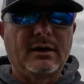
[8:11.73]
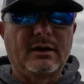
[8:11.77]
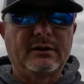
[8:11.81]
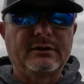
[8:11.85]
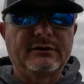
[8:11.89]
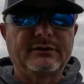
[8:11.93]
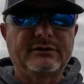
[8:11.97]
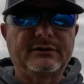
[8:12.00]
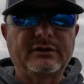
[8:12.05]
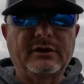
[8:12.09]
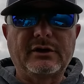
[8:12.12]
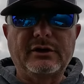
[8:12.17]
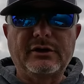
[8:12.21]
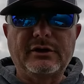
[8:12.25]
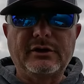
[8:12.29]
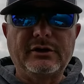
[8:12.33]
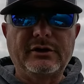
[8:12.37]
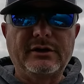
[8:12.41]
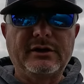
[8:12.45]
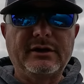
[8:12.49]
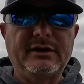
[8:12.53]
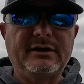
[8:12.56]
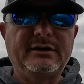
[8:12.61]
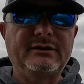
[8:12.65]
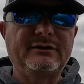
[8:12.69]
sun
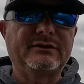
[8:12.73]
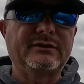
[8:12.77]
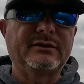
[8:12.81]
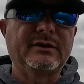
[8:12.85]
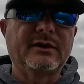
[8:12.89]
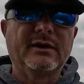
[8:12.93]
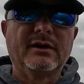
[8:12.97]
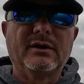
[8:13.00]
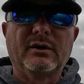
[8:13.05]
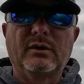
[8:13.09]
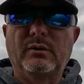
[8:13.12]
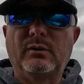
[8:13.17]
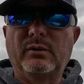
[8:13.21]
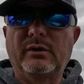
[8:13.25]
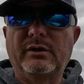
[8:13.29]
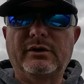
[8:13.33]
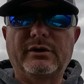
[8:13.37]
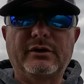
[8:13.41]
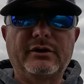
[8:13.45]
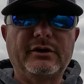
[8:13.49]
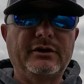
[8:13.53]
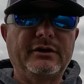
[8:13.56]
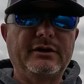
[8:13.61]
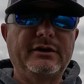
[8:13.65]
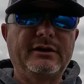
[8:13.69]
hoodies,
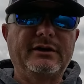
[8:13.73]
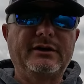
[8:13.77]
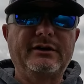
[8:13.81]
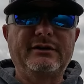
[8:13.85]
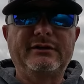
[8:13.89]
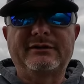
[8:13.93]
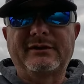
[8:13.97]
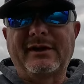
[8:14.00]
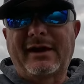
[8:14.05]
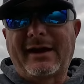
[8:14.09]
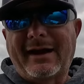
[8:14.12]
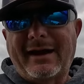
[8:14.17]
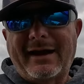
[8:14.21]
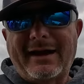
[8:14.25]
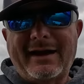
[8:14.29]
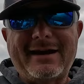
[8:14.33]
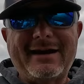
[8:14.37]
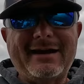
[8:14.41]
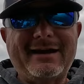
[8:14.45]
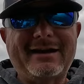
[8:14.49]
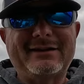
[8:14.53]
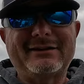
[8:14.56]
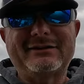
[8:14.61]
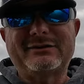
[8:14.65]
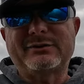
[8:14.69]
winter hoodies,
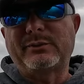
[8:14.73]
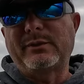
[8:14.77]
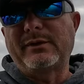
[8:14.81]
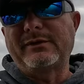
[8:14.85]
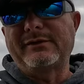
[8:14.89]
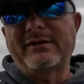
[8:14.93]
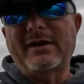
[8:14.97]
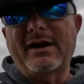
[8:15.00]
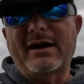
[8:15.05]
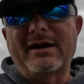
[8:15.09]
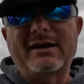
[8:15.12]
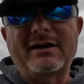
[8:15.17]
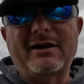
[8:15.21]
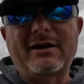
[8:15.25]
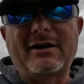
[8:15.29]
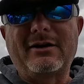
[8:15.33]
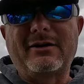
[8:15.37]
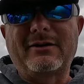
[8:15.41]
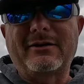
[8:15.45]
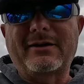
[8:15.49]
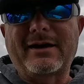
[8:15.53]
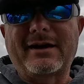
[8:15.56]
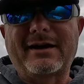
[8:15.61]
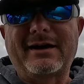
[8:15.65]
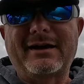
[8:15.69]
hats. We've got it
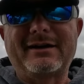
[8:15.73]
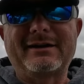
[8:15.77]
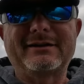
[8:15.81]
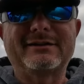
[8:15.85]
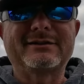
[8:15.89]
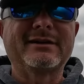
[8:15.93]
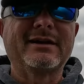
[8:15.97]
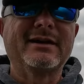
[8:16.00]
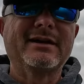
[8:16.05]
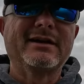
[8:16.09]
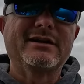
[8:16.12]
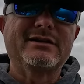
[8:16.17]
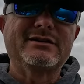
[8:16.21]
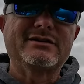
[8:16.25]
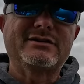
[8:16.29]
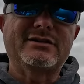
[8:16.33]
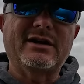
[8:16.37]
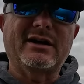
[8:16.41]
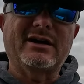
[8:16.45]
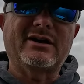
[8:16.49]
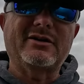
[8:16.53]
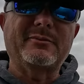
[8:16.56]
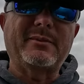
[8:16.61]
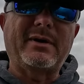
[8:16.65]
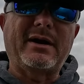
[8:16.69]
all, guys.
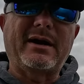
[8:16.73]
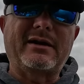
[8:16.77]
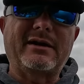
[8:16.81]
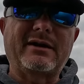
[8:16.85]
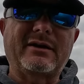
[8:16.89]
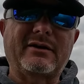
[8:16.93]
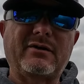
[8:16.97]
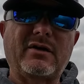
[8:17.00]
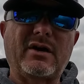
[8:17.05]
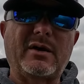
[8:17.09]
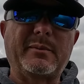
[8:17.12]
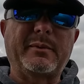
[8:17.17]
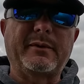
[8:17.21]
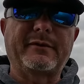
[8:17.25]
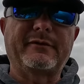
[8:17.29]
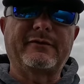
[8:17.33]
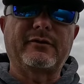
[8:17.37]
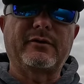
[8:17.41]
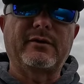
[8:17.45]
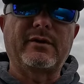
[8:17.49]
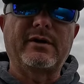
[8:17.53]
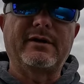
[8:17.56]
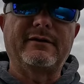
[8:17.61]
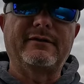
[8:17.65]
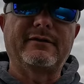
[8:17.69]
Check them out at Crappie
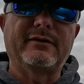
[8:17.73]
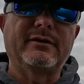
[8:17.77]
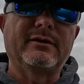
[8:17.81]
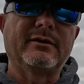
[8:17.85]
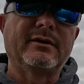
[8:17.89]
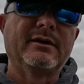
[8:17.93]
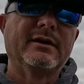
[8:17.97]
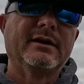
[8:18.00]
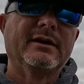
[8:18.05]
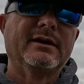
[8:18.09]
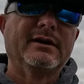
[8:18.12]
Forever.